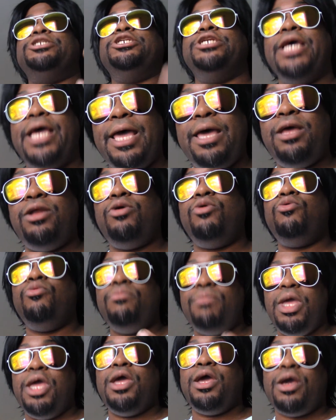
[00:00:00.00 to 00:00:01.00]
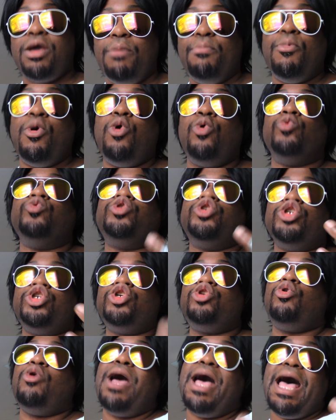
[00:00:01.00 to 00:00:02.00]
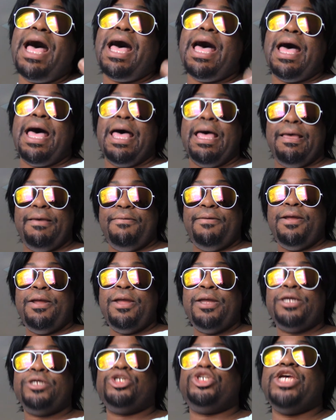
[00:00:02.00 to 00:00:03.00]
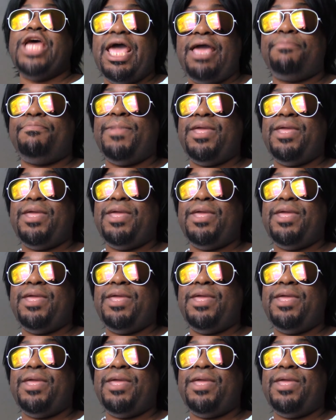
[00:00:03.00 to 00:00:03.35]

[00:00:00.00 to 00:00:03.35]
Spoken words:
channel, man. Come on, subscribe. Check